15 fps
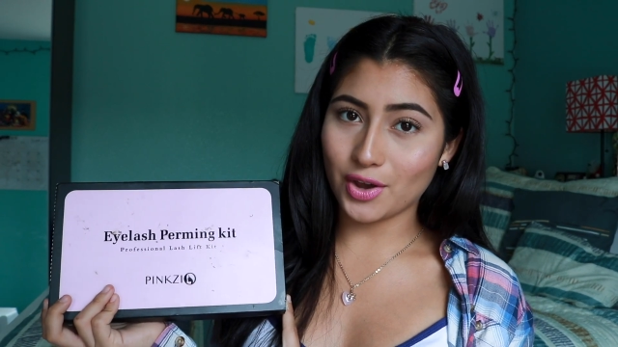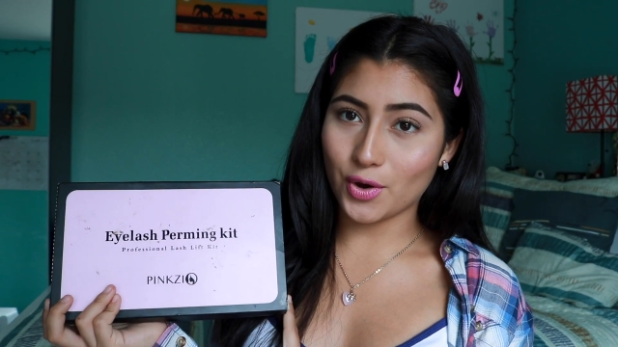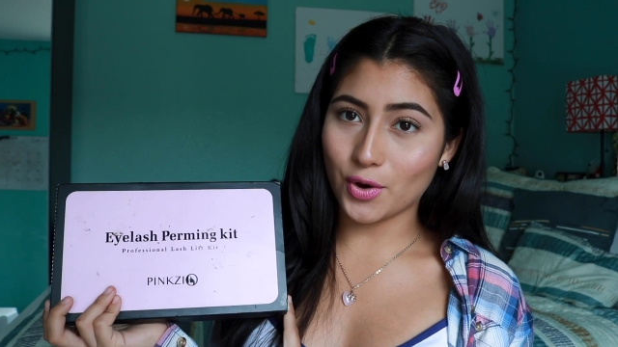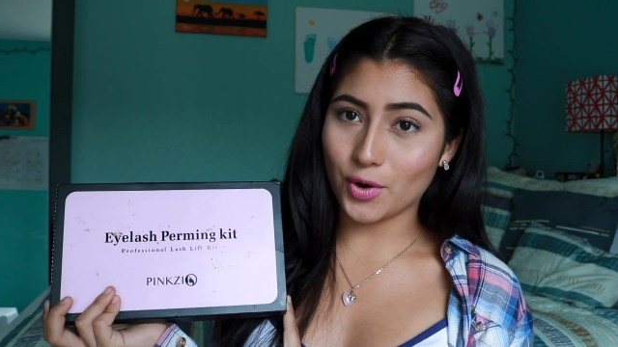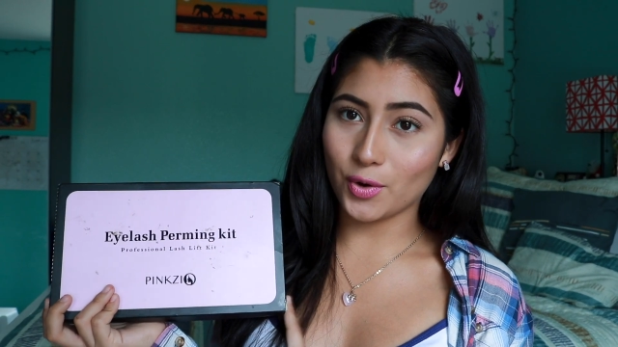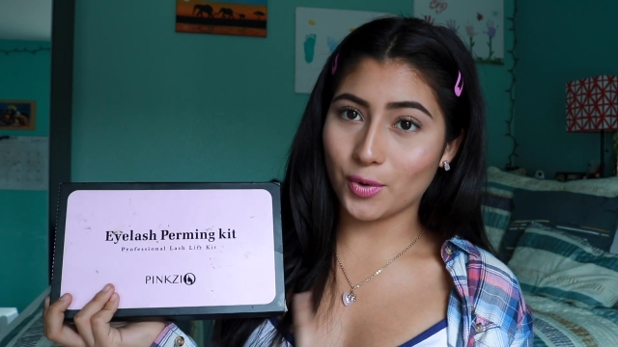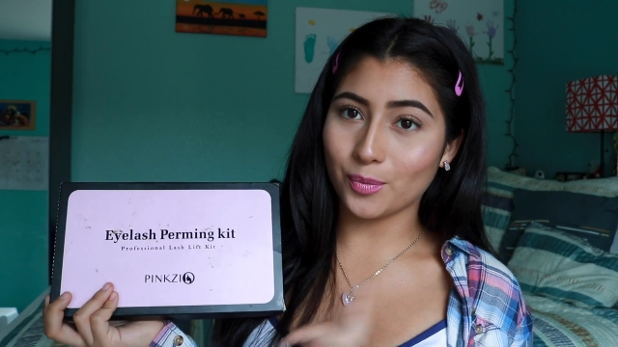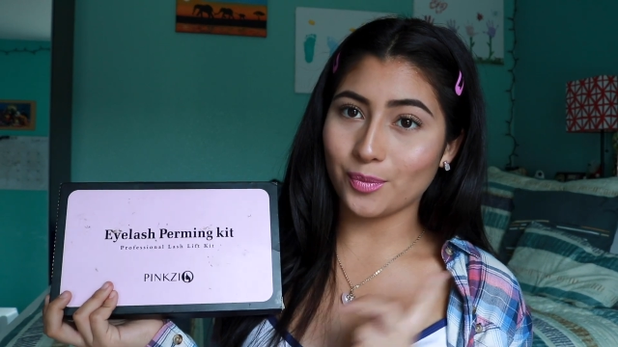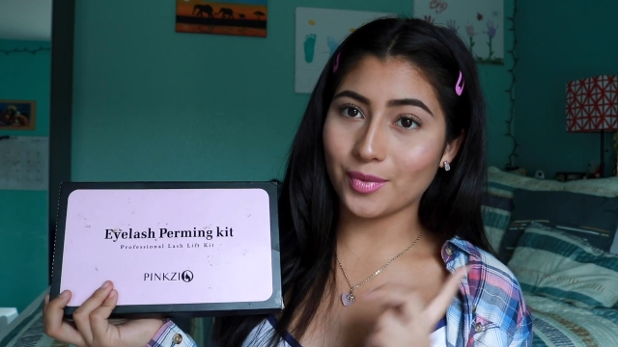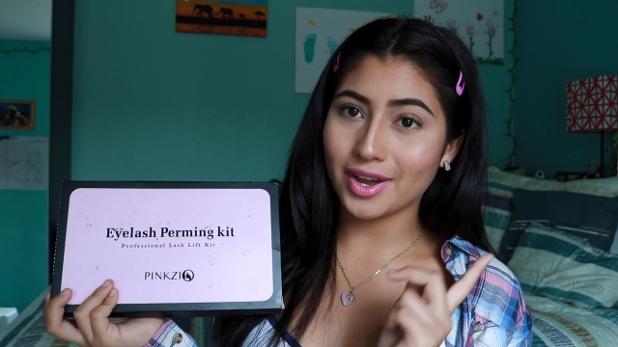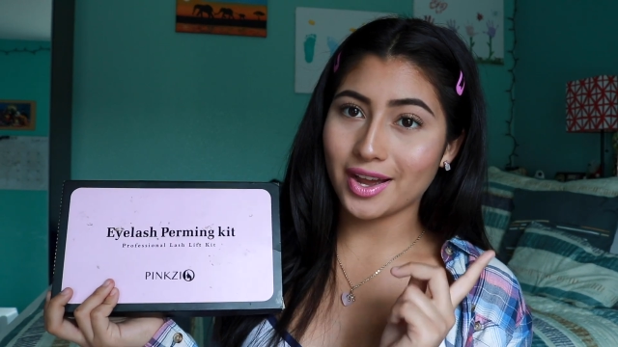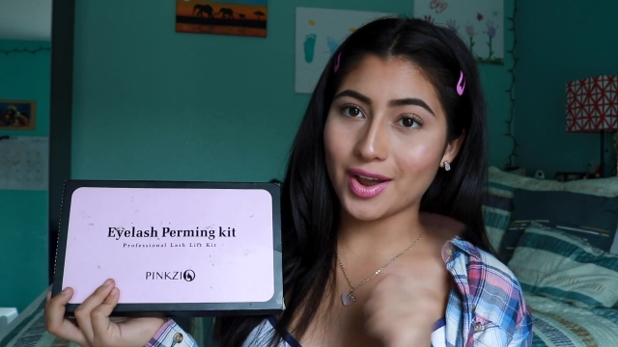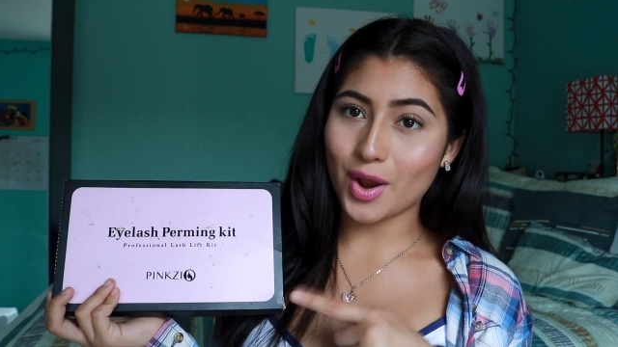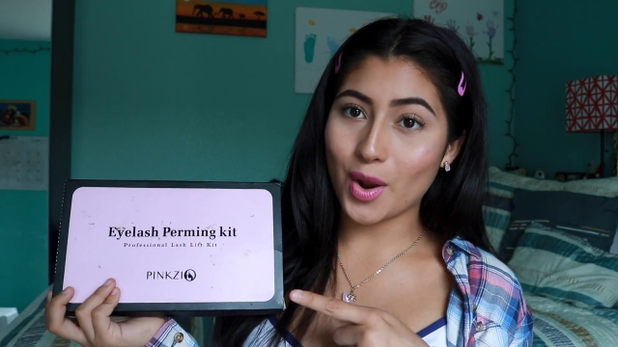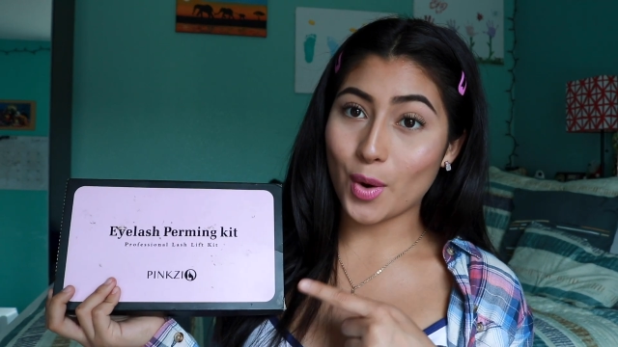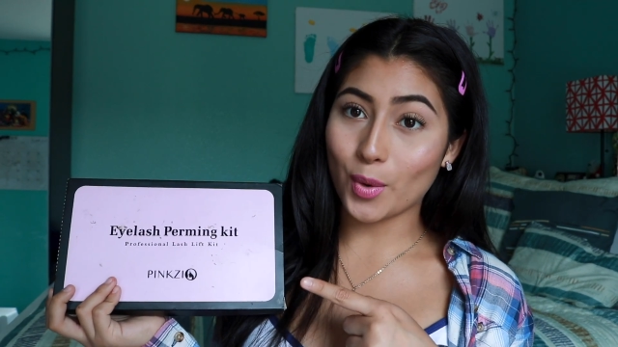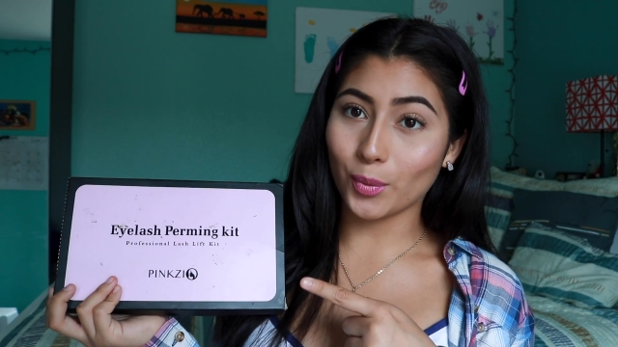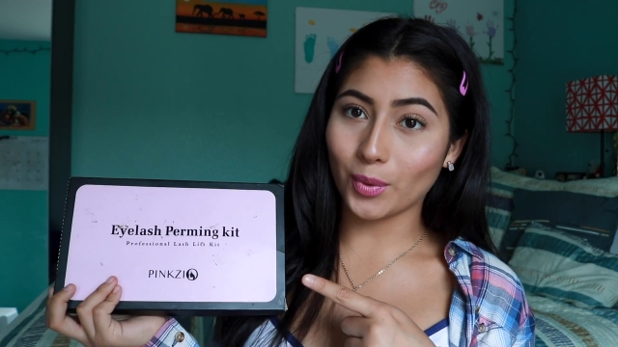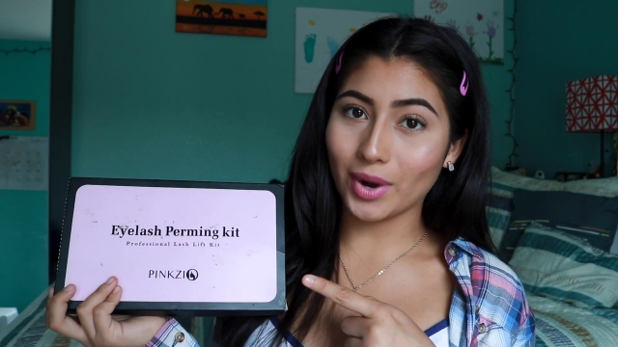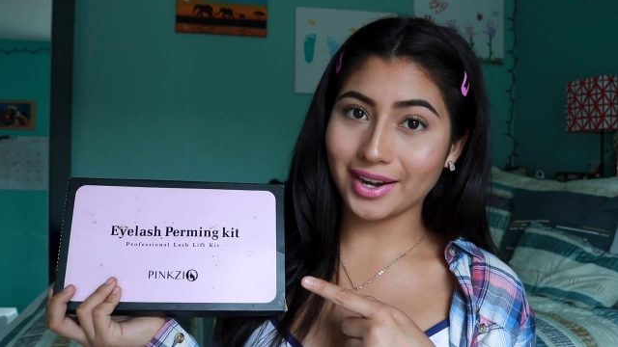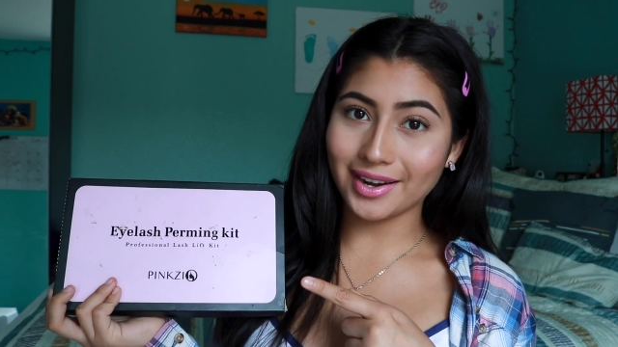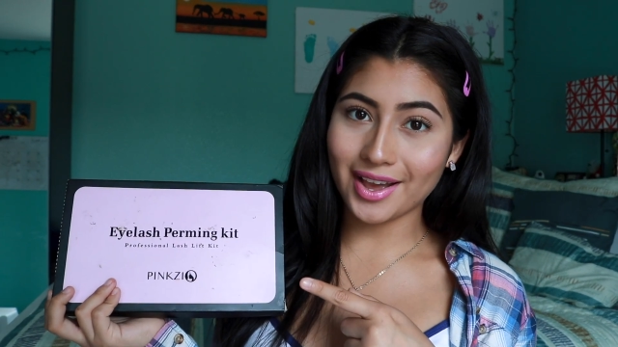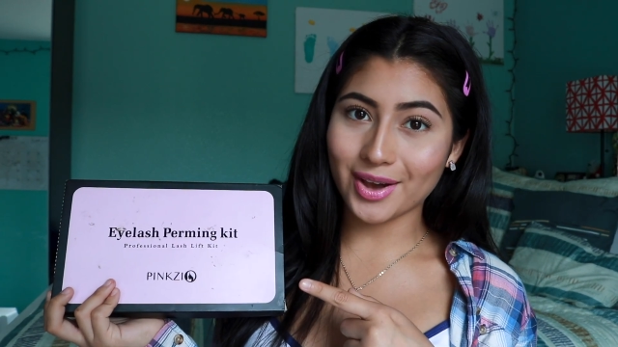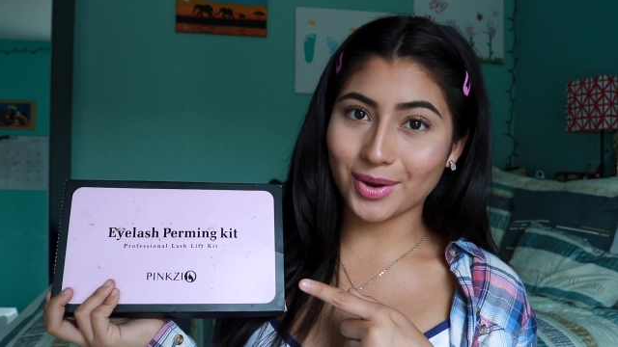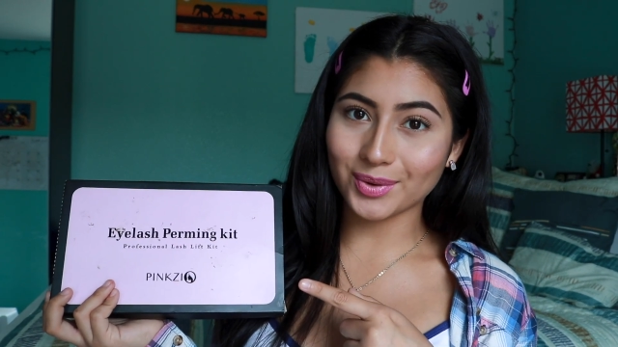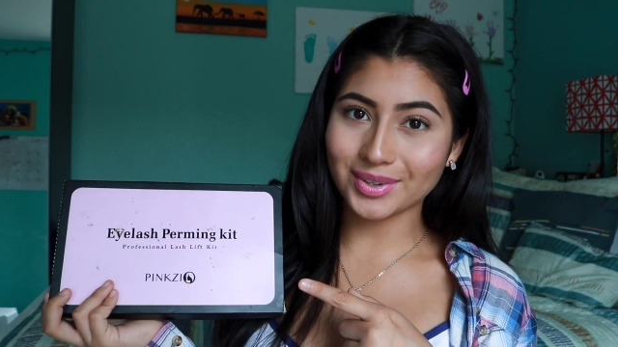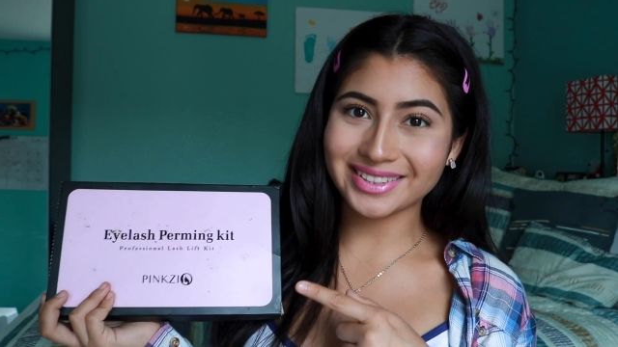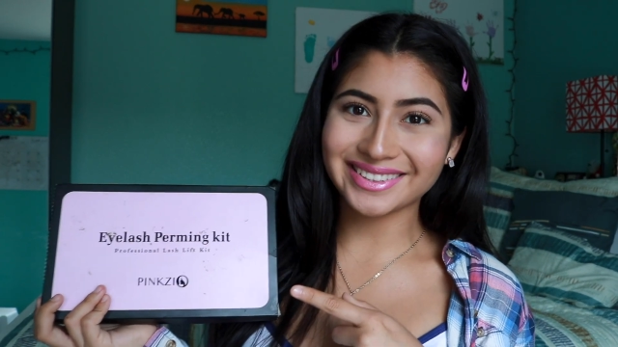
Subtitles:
home right now.